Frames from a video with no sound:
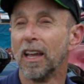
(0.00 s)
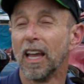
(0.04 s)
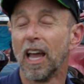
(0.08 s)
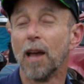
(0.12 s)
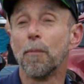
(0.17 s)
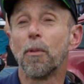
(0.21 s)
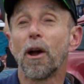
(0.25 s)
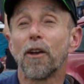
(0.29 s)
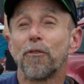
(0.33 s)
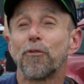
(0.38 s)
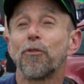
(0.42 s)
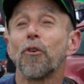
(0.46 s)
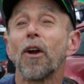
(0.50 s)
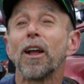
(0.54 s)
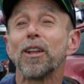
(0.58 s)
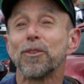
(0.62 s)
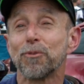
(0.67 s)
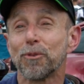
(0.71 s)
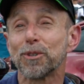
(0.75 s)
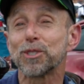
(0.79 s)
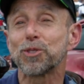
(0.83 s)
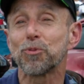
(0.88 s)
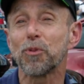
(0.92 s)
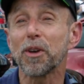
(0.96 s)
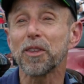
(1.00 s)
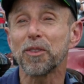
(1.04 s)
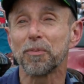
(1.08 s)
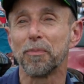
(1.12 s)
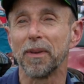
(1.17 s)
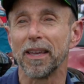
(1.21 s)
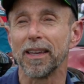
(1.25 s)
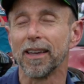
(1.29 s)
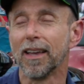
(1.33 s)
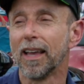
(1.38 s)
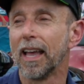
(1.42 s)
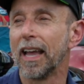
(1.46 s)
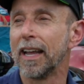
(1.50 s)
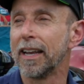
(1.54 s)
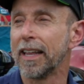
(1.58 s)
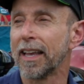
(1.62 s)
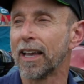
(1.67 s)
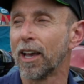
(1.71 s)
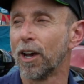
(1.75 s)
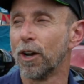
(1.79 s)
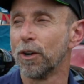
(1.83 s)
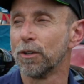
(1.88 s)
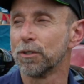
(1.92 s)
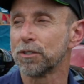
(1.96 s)
And my friend was with me, and he
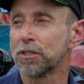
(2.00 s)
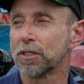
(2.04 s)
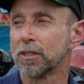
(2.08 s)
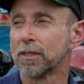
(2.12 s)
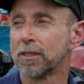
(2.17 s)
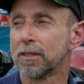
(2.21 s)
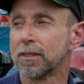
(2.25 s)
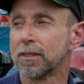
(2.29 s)
goes,